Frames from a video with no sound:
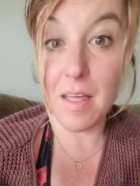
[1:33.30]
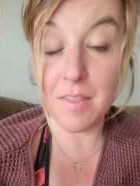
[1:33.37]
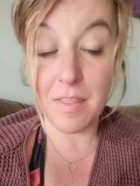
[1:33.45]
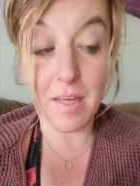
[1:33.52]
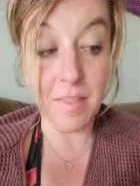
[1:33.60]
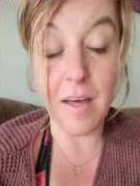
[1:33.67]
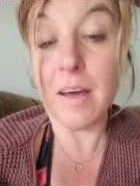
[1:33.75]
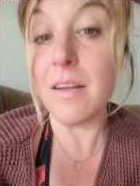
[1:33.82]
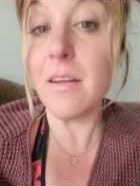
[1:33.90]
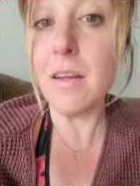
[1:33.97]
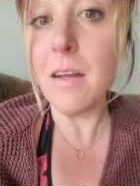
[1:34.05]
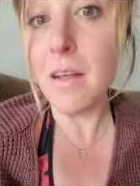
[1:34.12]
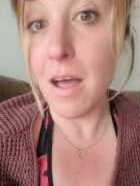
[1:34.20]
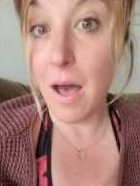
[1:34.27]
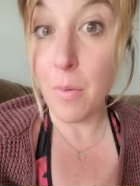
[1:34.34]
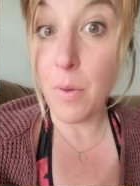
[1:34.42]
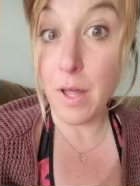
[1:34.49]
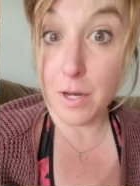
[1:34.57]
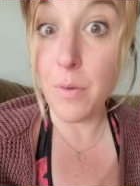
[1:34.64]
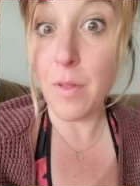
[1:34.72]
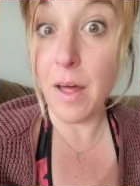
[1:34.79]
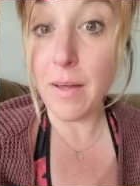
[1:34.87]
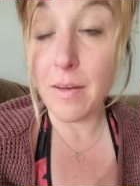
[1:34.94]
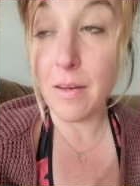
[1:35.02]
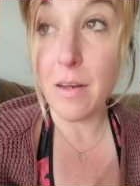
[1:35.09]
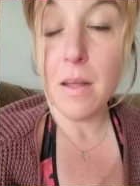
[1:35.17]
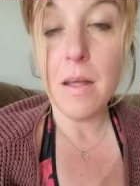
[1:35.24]
think that. Well, I know that.
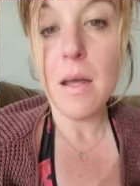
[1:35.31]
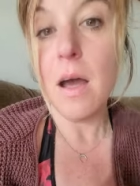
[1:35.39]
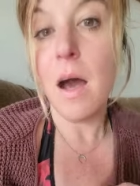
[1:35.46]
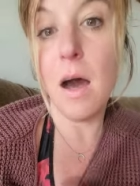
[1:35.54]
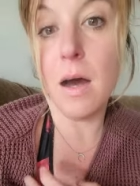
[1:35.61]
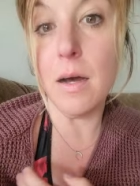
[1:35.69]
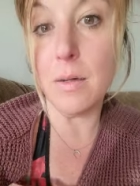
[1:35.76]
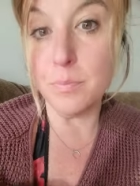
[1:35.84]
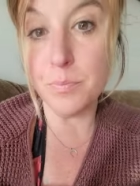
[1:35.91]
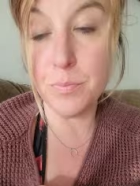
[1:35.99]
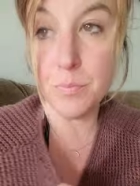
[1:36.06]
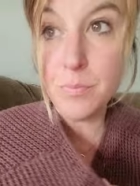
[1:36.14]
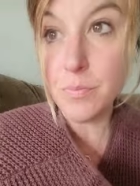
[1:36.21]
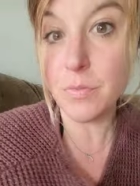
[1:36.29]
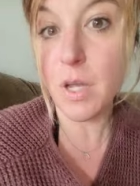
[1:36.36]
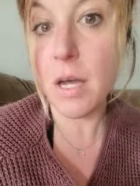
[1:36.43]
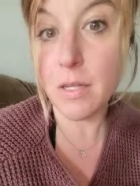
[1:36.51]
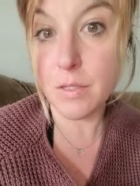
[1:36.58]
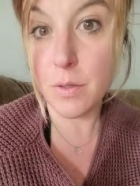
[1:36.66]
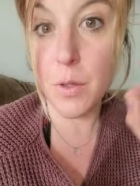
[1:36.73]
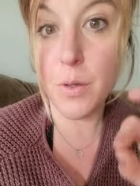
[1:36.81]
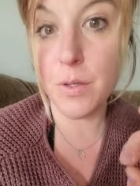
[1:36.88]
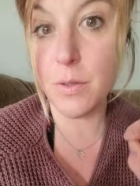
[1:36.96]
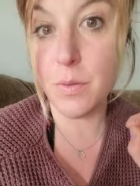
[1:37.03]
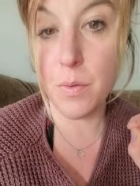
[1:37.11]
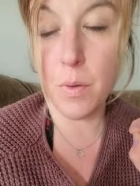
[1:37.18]
Because you